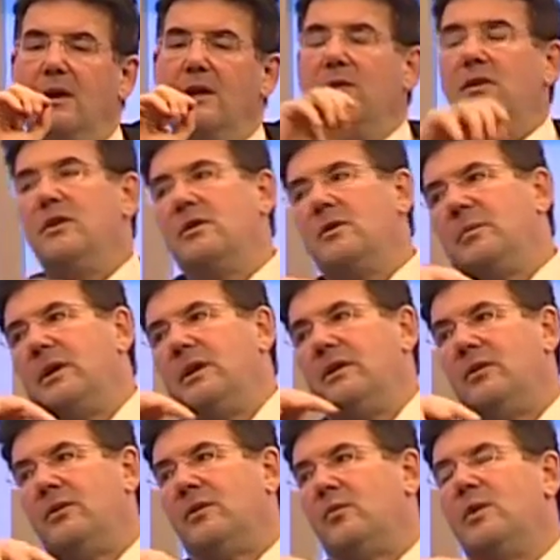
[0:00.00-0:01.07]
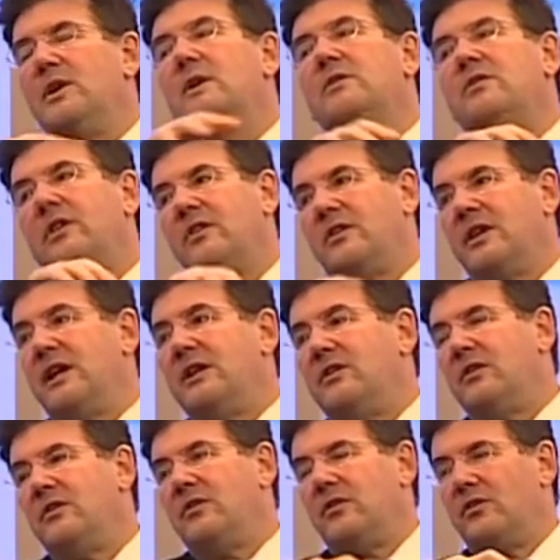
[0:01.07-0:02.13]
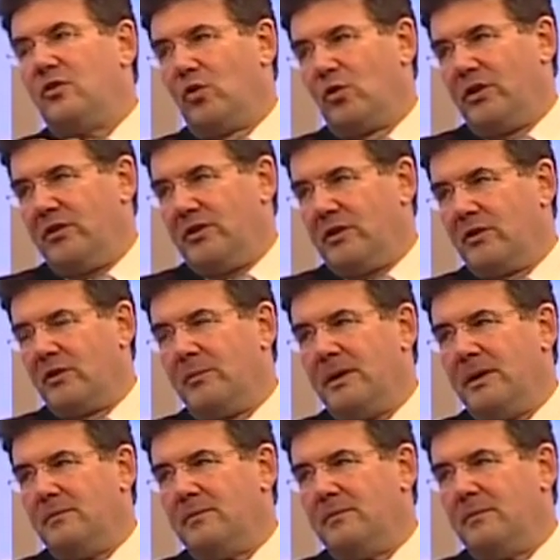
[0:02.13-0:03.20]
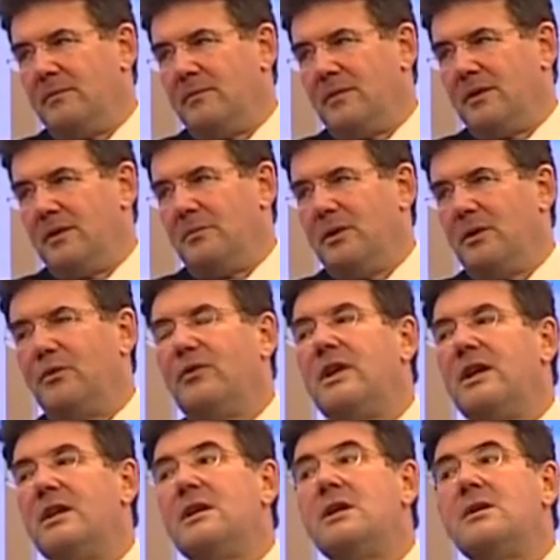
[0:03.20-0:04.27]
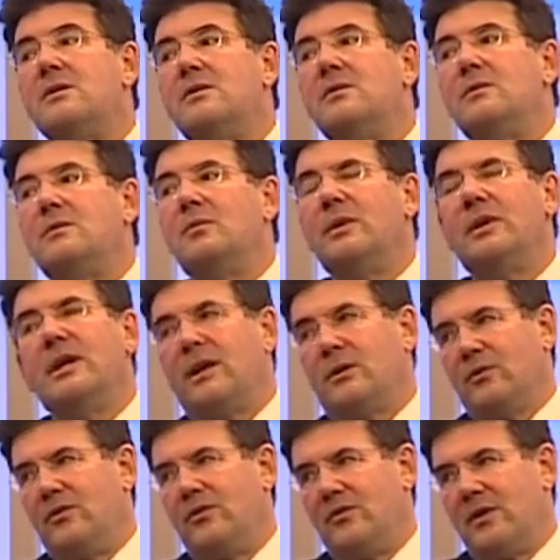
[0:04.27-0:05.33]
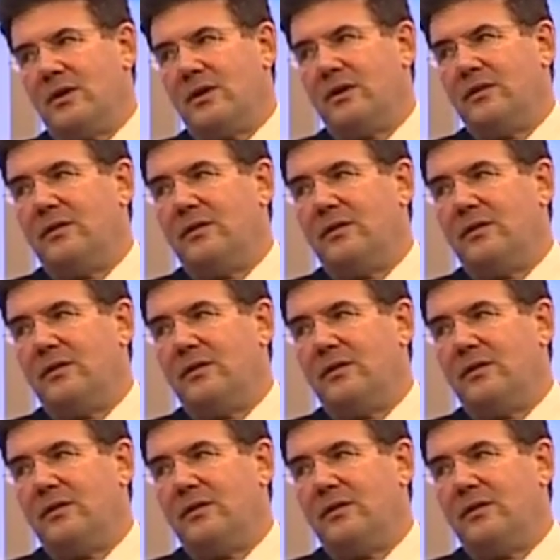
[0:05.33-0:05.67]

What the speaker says: In the European Union, we are designated as a tourist economy because they know we cannot survive.